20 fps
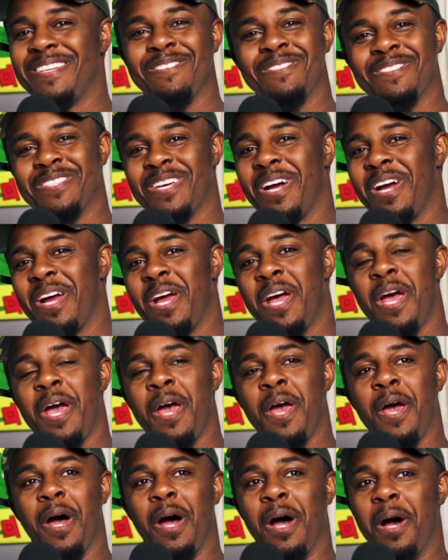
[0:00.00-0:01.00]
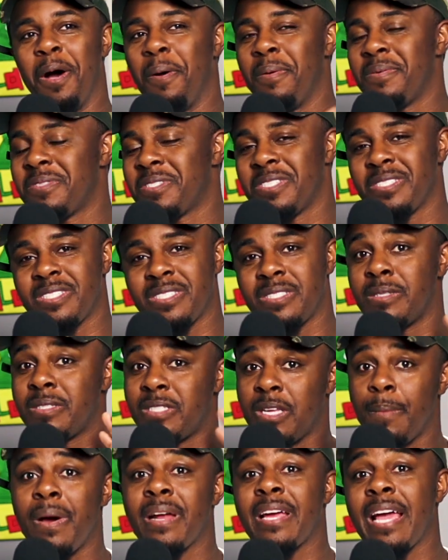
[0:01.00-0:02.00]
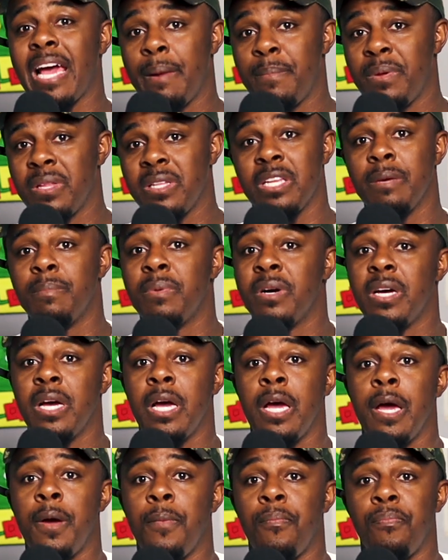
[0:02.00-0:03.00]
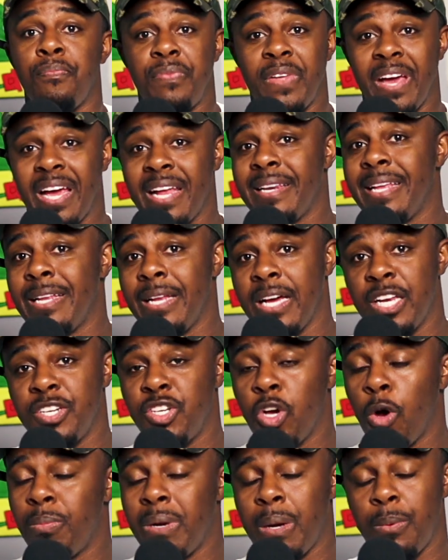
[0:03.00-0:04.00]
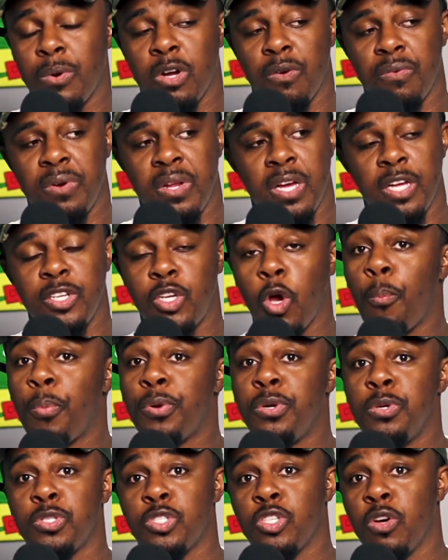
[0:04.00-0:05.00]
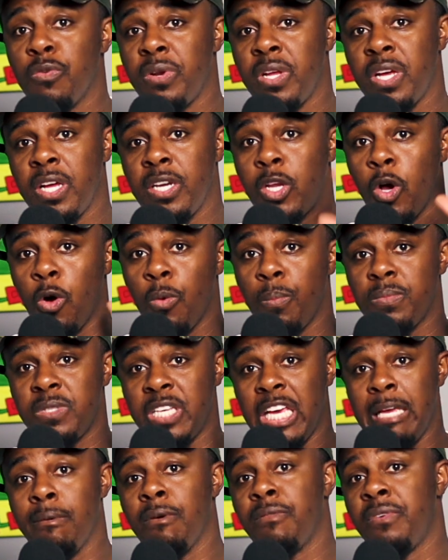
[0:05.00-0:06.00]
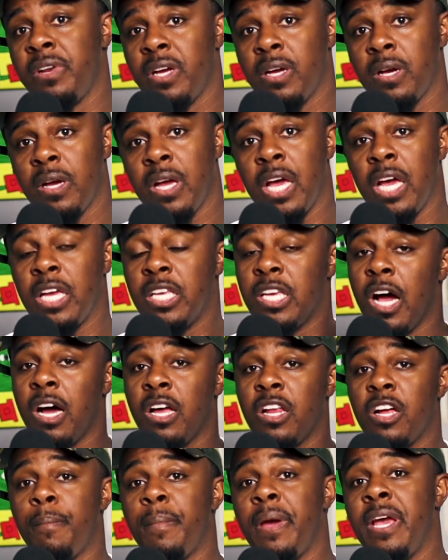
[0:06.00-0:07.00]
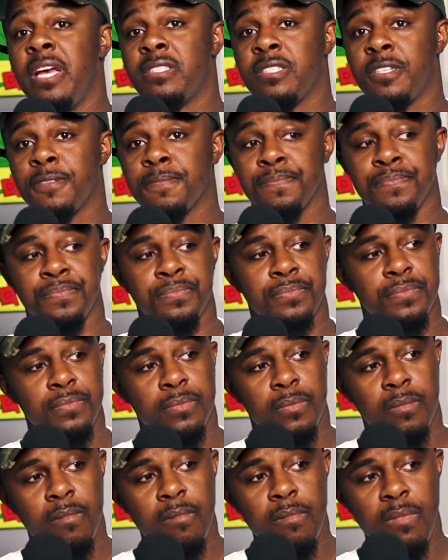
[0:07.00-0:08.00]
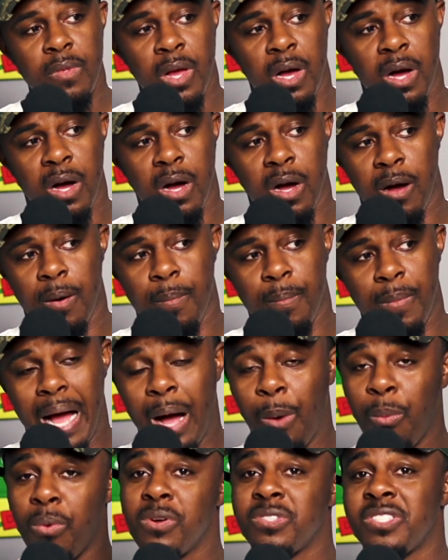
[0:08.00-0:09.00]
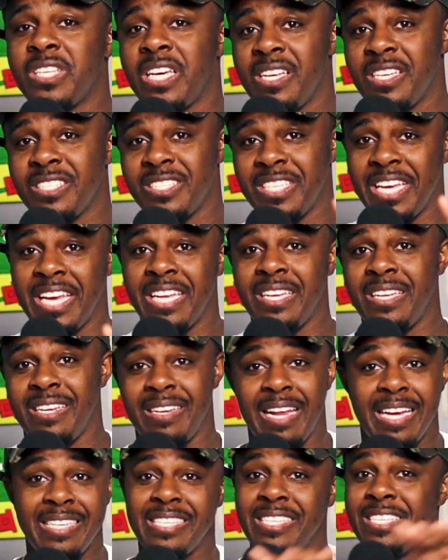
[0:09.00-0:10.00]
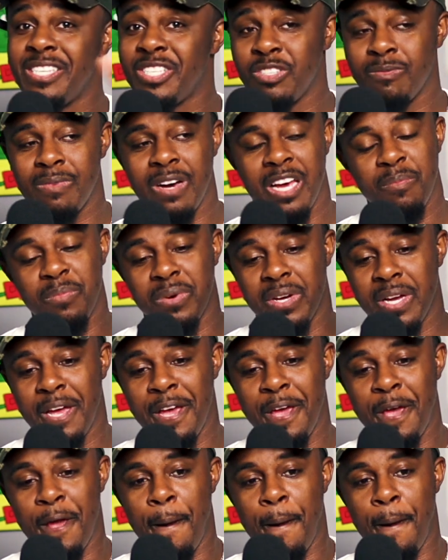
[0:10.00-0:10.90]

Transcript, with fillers: I'm sorry. Uh, about accountability, but they got a dope network over there, dope producers over there, dope team over there. Y'all are amazing. Um, I will say this and ending, not to diss nobody, but